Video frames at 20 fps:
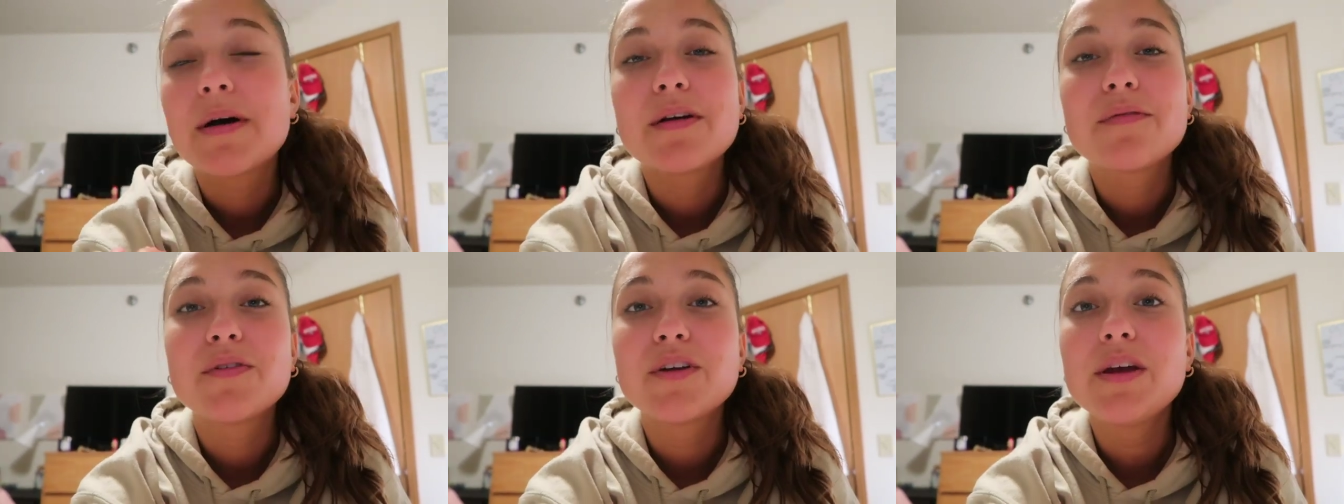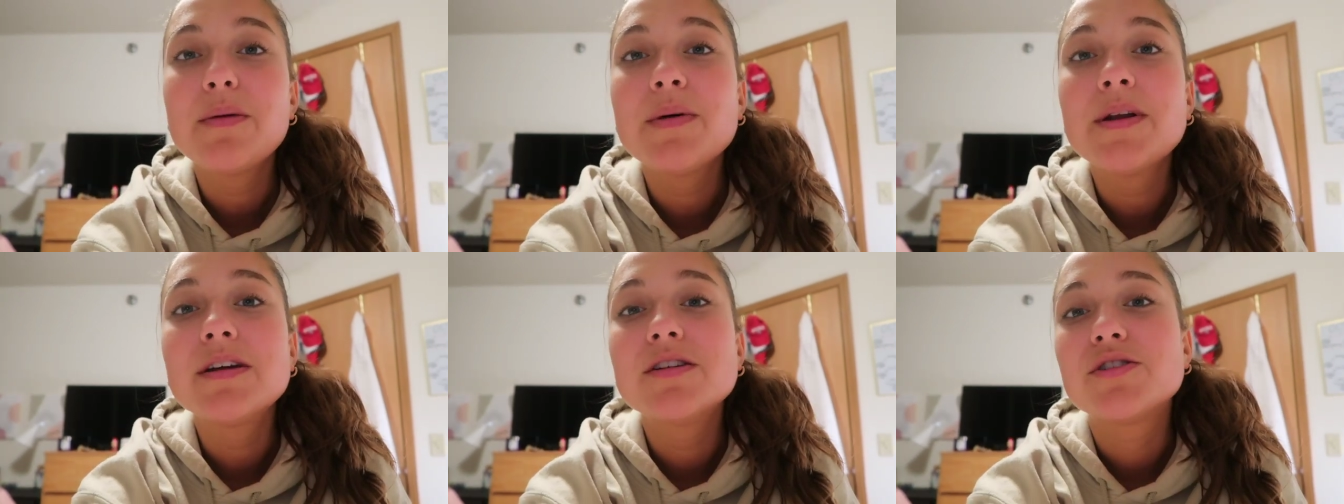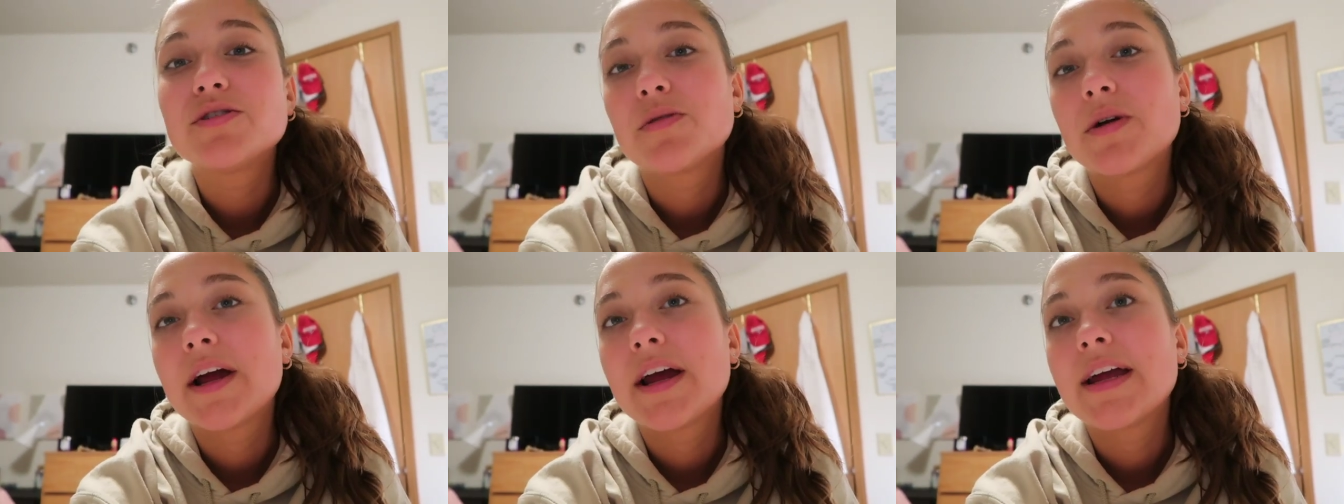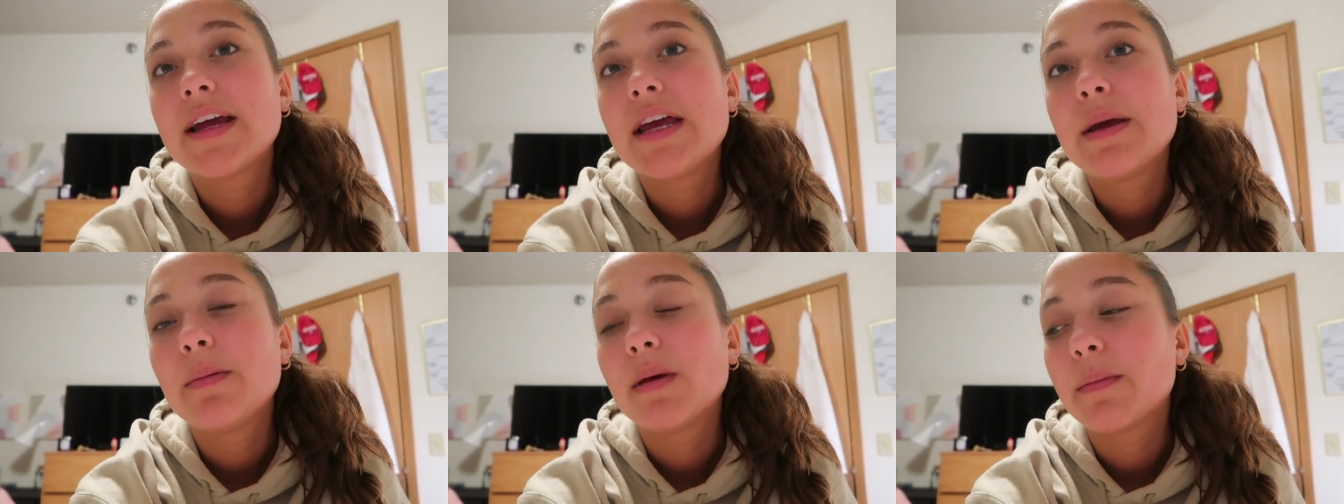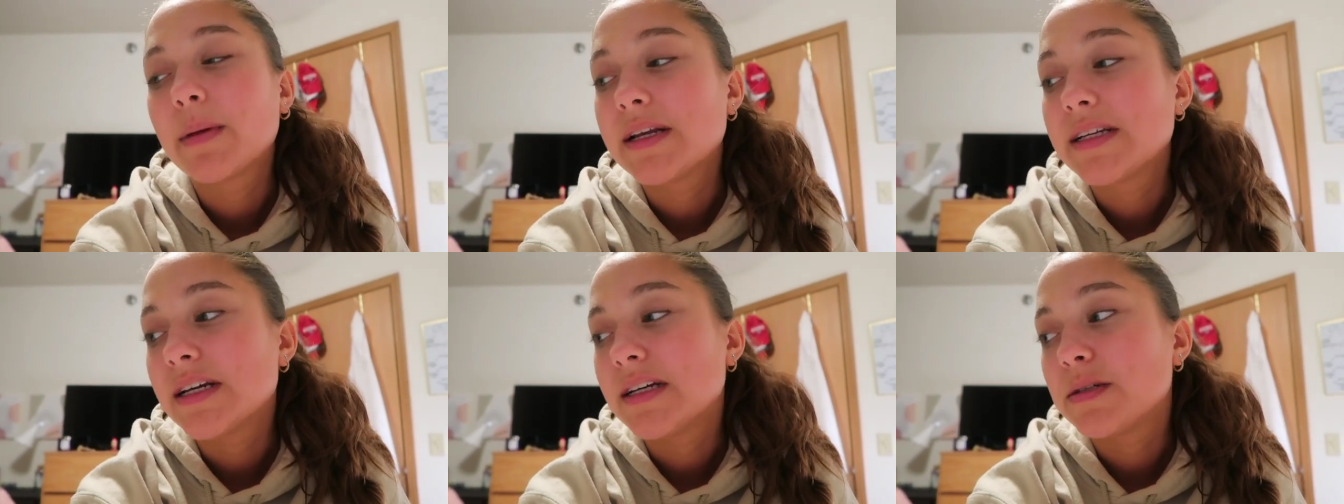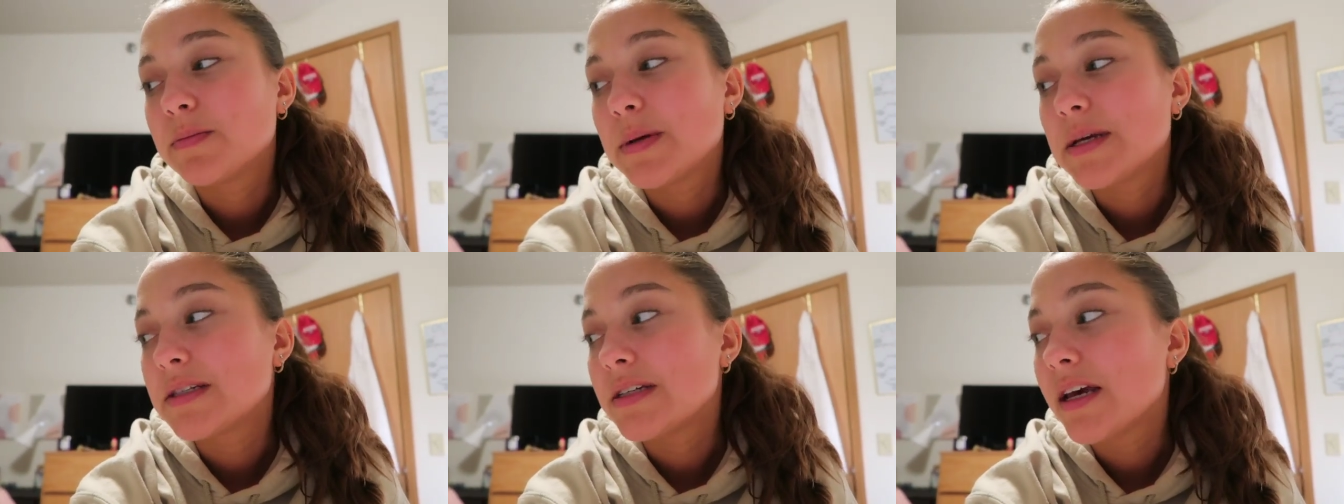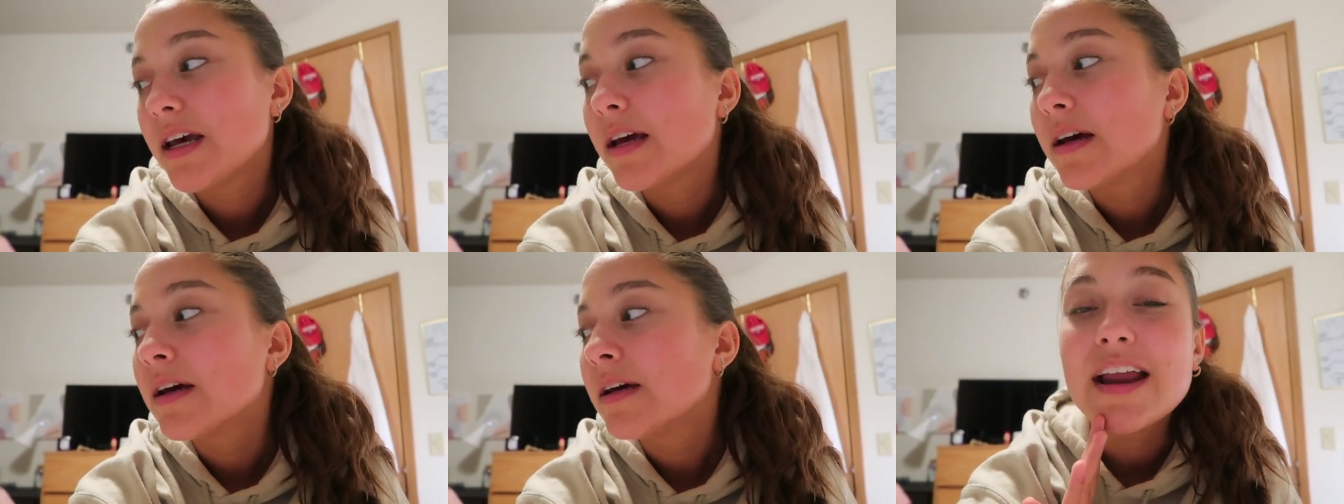But I've really been enjoying keeping my days busy.